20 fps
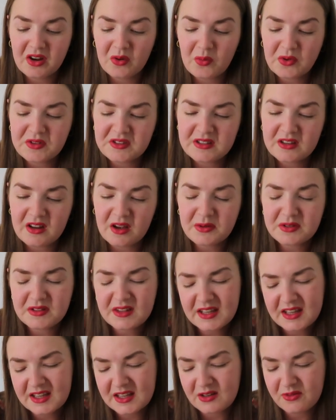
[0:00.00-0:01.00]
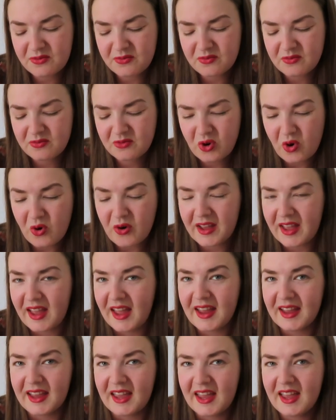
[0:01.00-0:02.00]
I was thinking of not
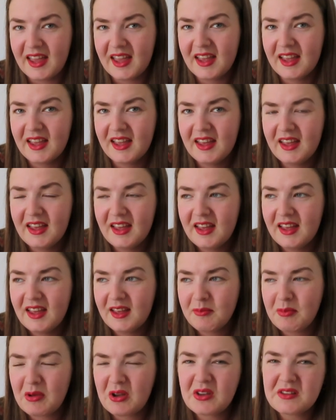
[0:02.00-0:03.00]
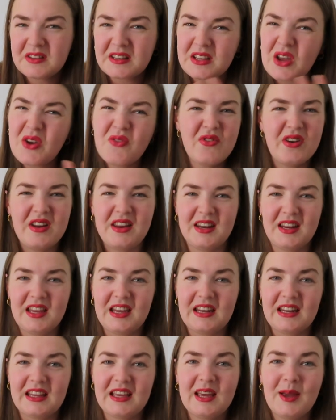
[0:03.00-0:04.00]
getting it because I don't really
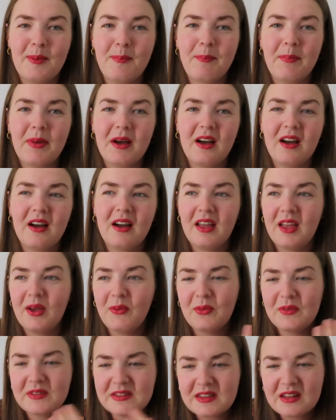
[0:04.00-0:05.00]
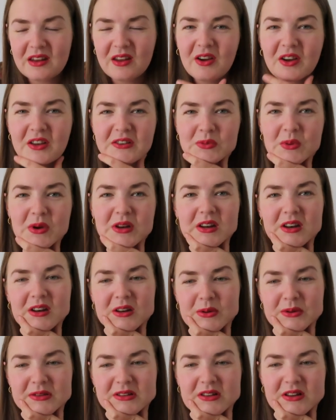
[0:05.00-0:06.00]
need it, but it was the last one and
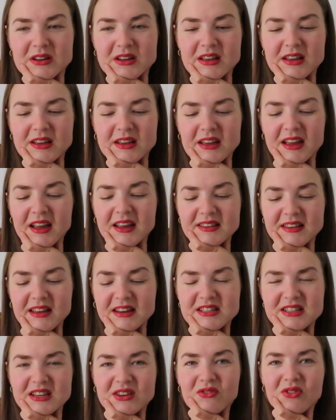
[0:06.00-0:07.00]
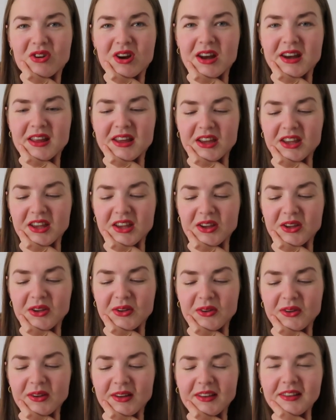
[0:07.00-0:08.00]
I was like, that is actually really
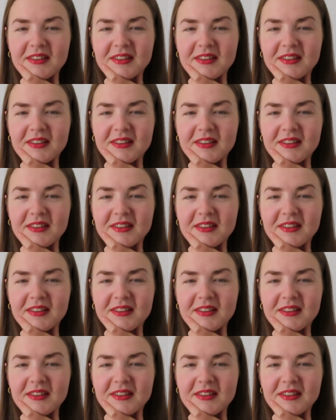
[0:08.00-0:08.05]
cute.